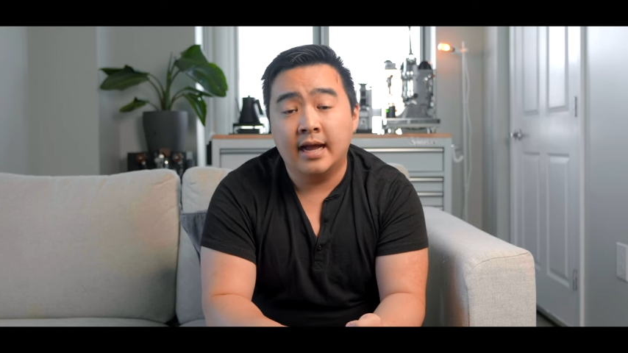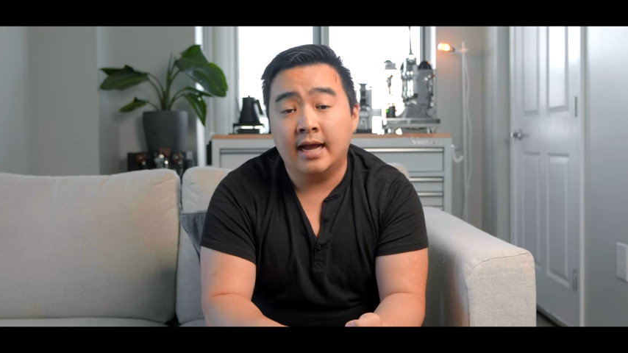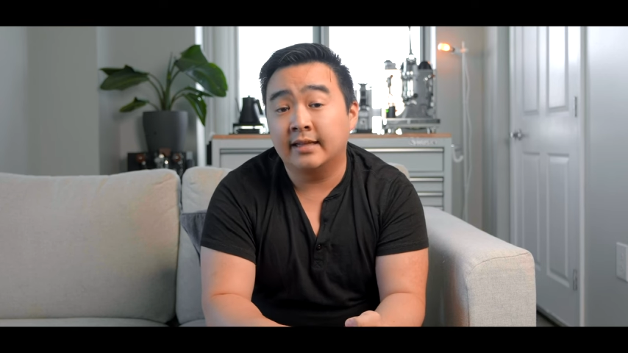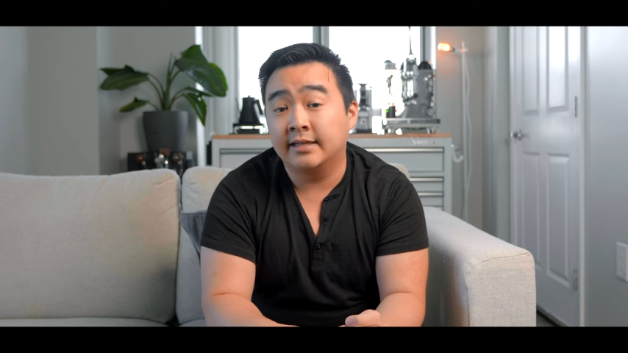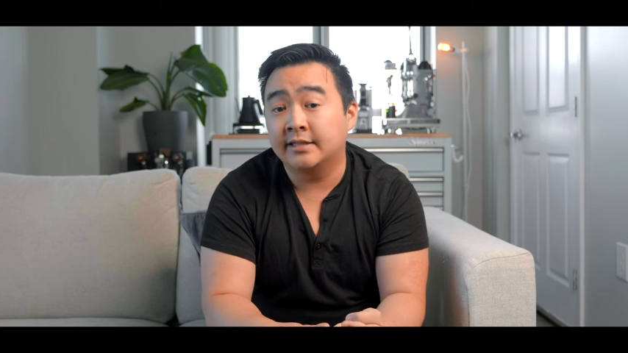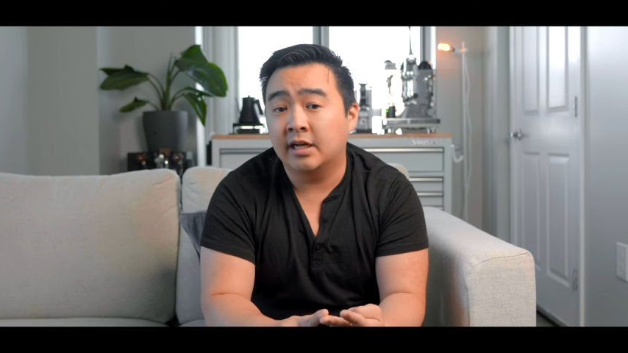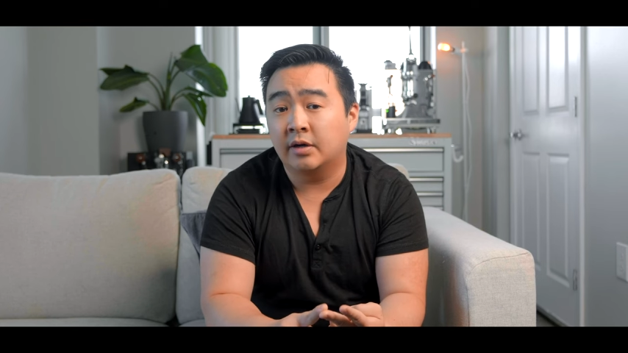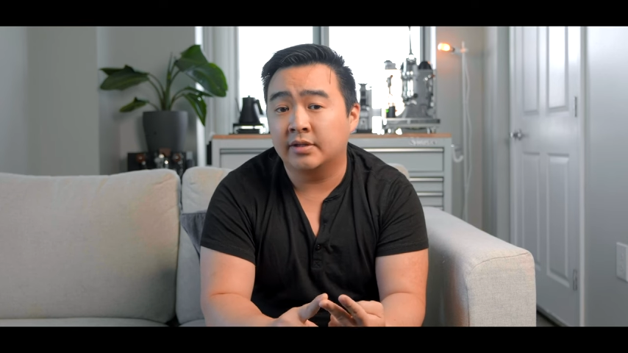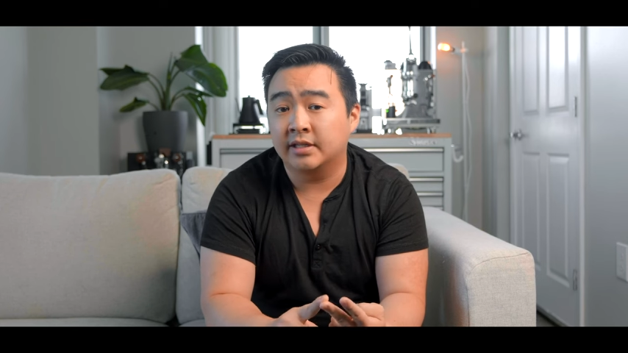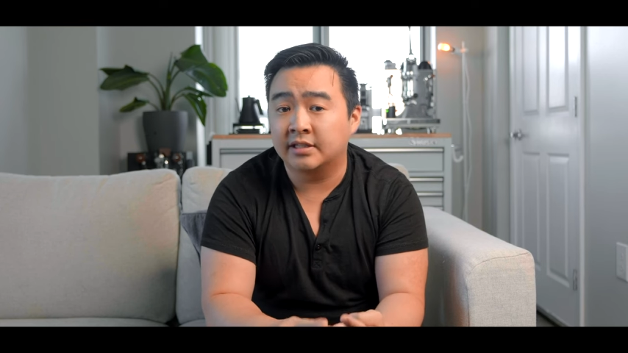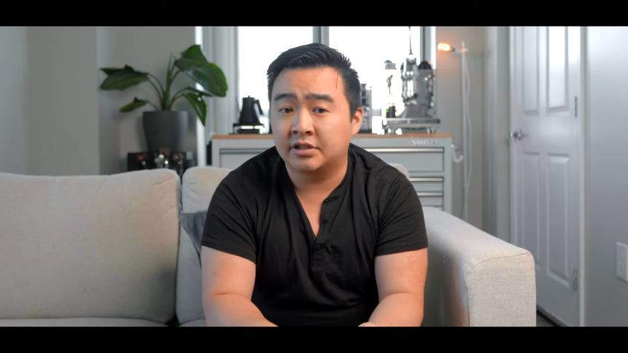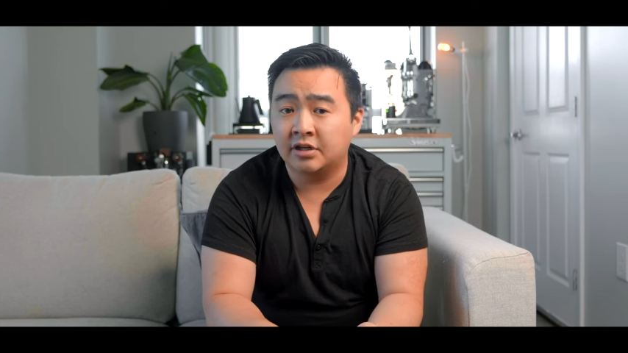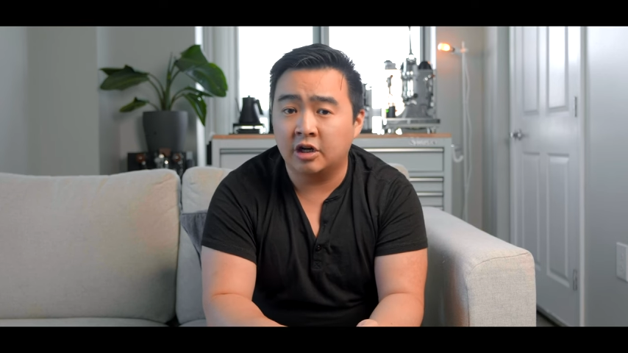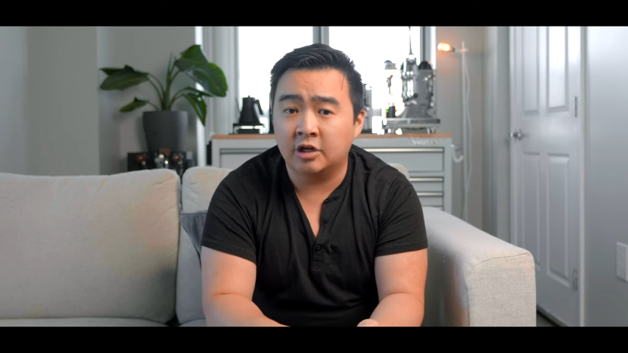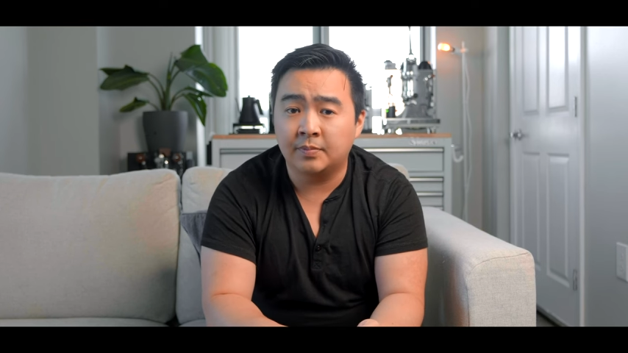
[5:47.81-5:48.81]
at least not with these
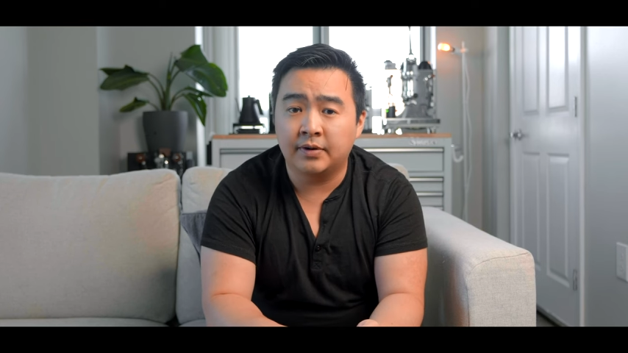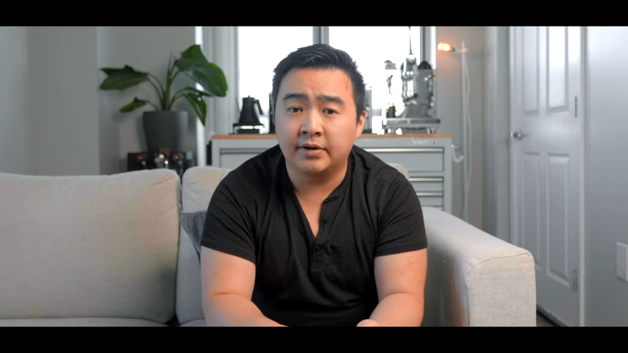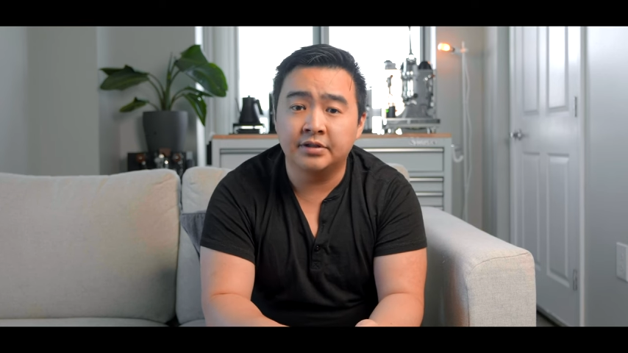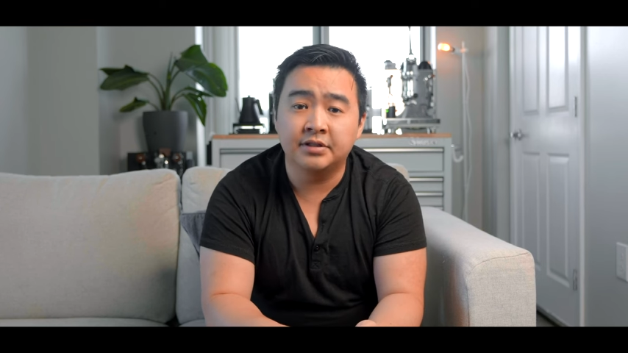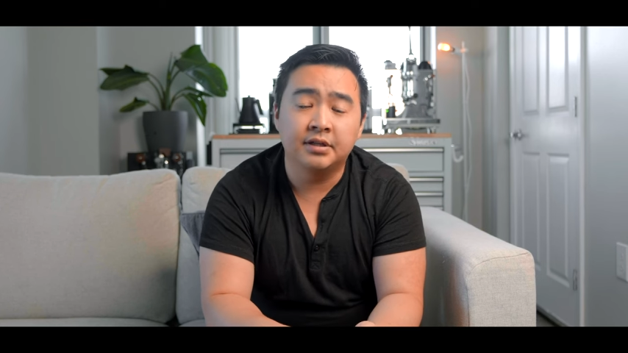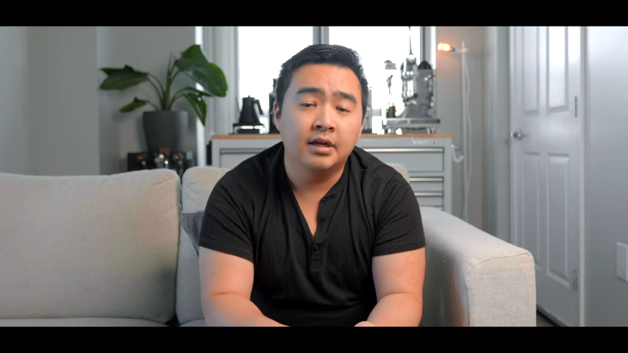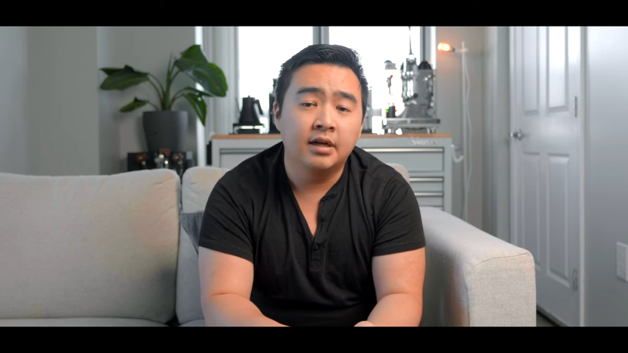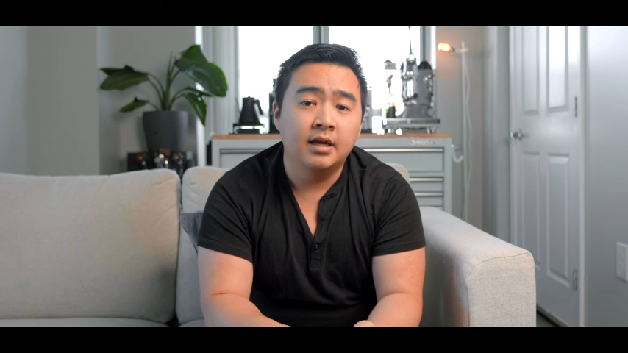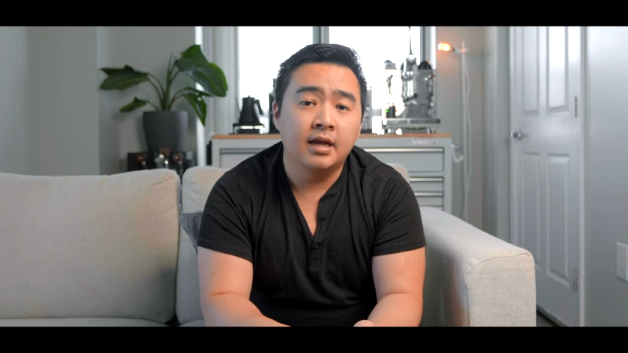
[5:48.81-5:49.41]
stock burrs,